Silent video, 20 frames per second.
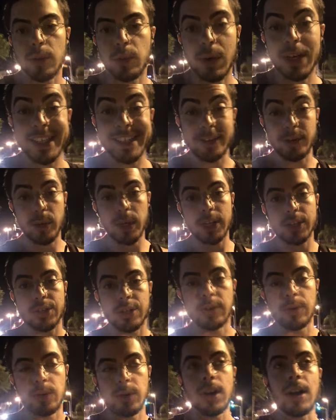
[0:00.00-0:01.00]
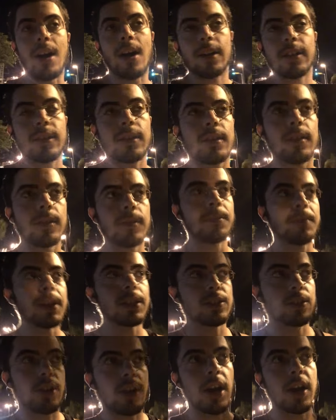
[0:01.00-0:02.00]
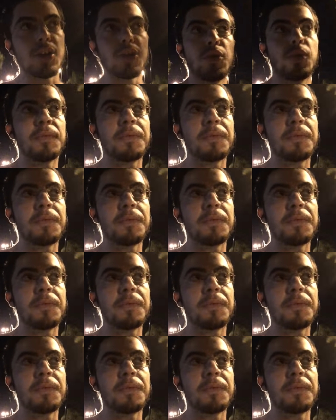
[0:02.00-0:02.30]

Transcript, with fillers: the right direction or not based on how you